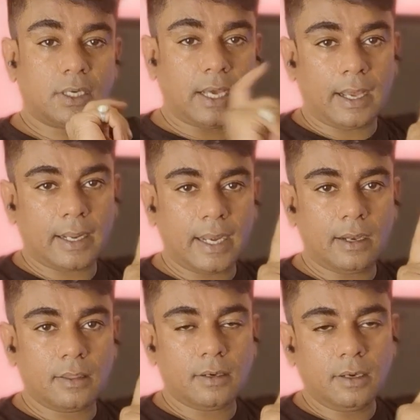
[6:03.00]

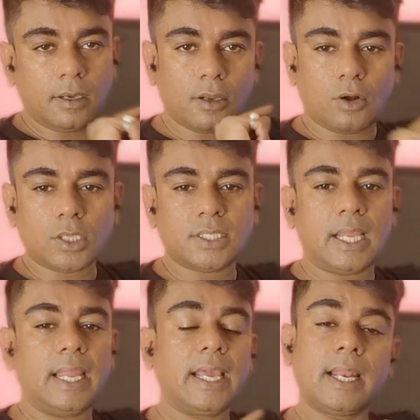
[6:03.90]
target the
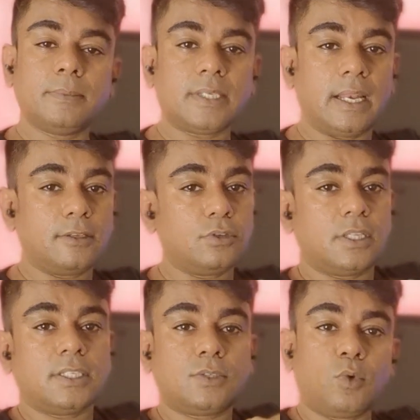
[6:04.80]
cross-selling and upselling. So
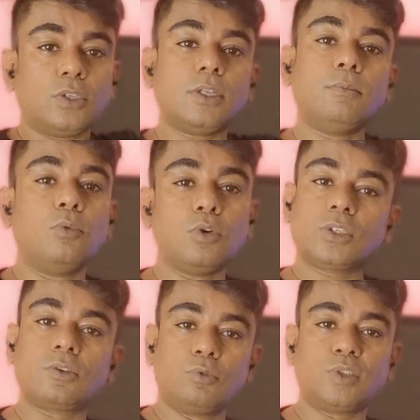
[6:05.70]
this was the
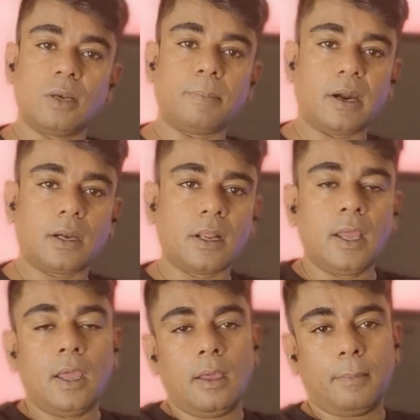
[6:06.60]
most crucial part,
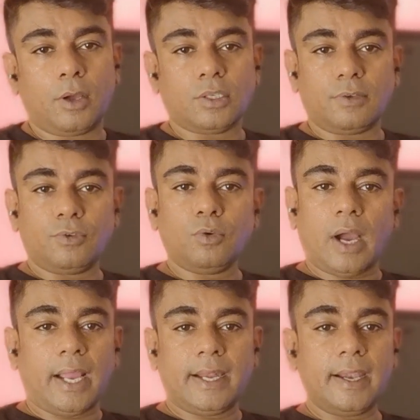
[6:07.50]
because if you
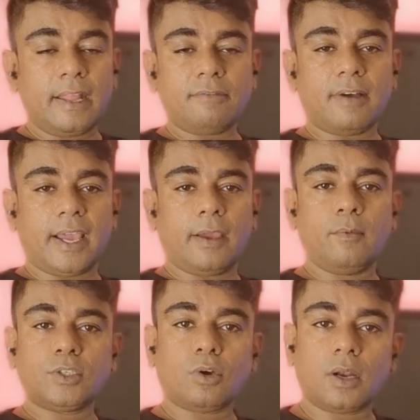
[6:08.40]
identify
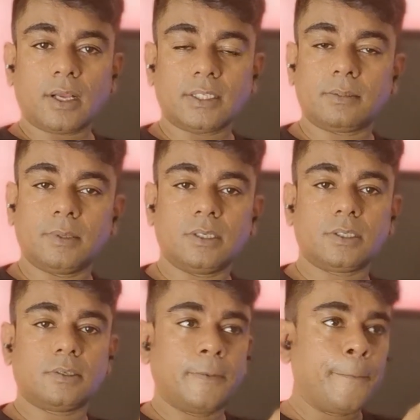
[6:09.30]
which all
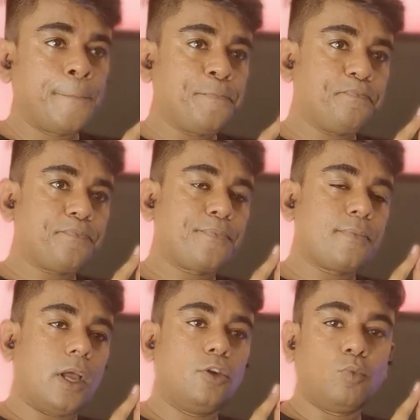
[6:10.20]
customers
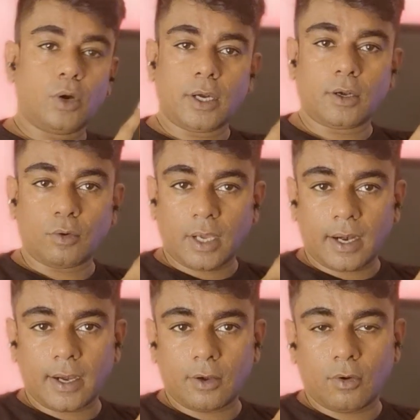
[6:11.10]
you wanted to
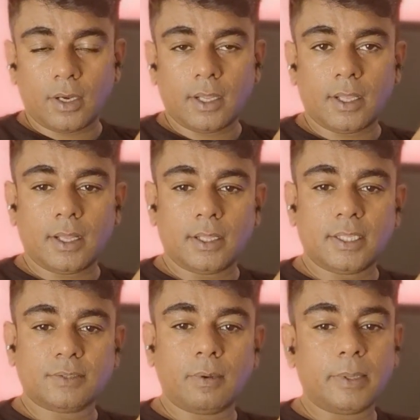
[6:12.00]
target on,
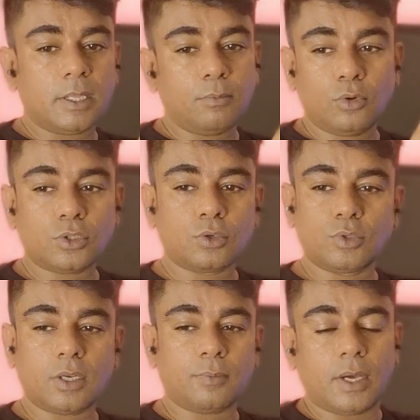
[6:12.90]
this will be the most
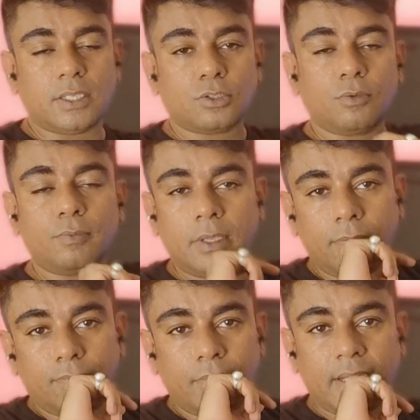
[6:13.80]
crucial part. So
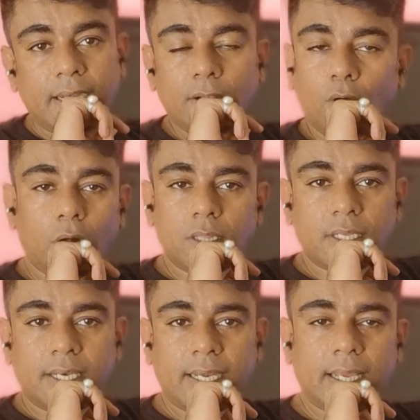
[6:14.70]
we did all
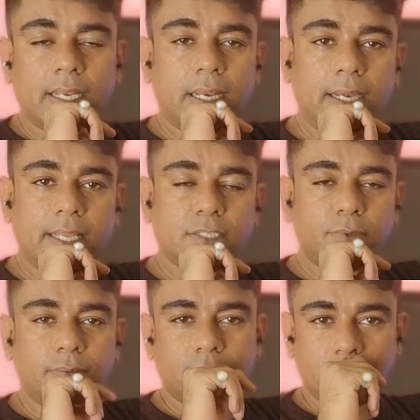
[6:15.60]
the data analytics.
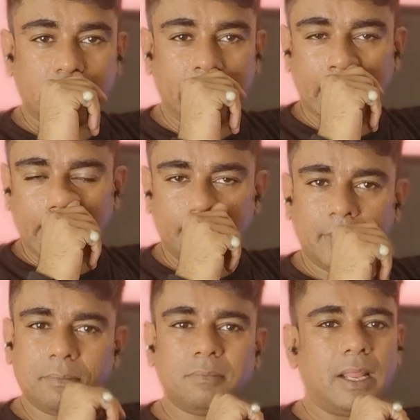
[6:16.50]

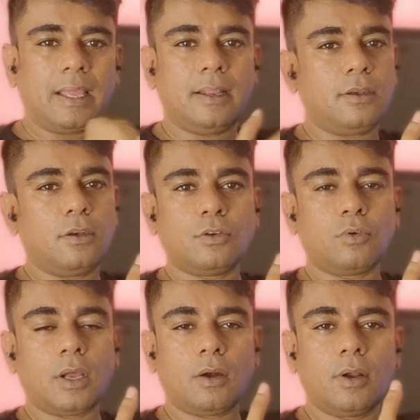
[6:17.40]
It
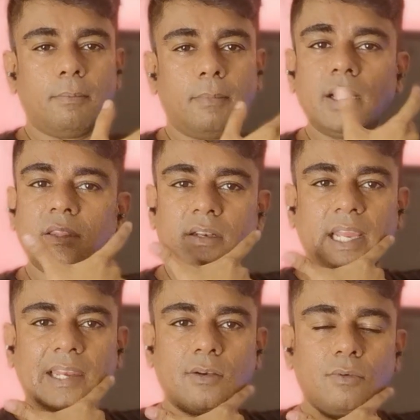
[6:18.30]
took around a month,
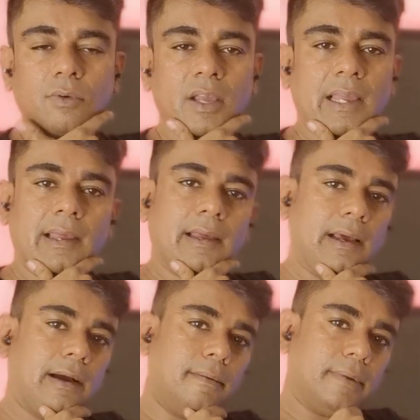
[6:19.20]
right, to
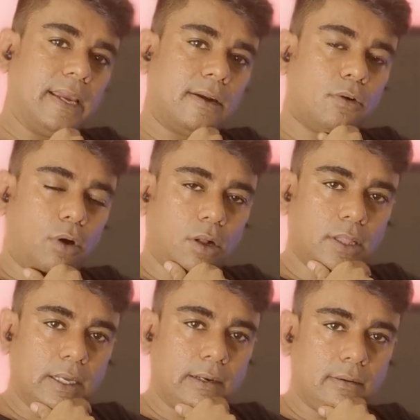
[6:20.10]
get all
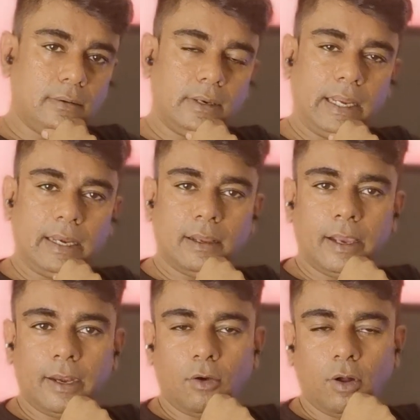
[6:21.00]
the data
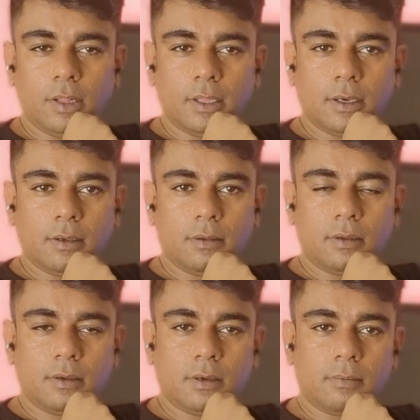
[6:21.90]
and all
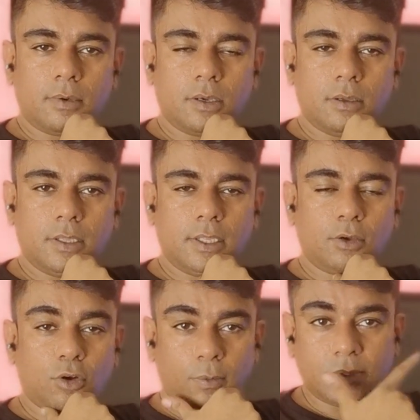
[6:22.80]
the
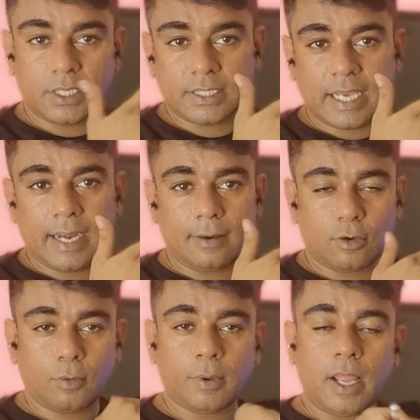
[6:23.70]
groups, desired
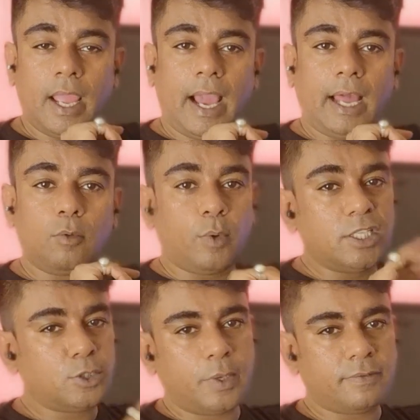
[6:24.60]
group. And
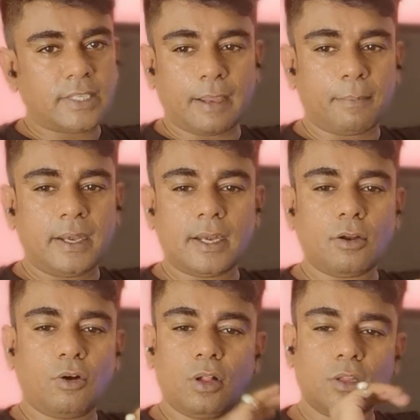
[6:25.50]
once we have segmented
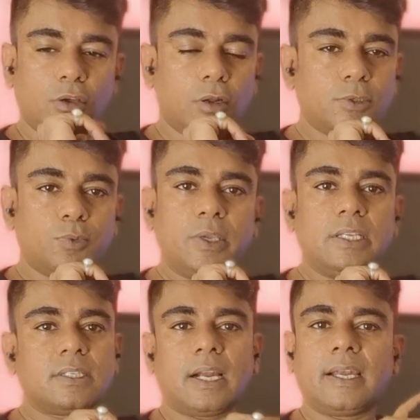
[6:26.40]
all the groups, we
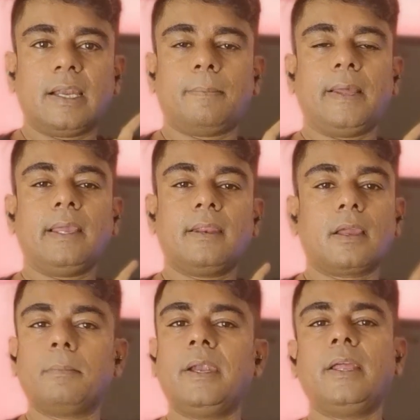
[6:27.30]
started applying
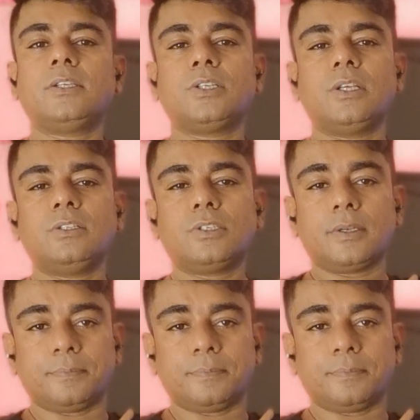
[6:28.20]
recommendation engine.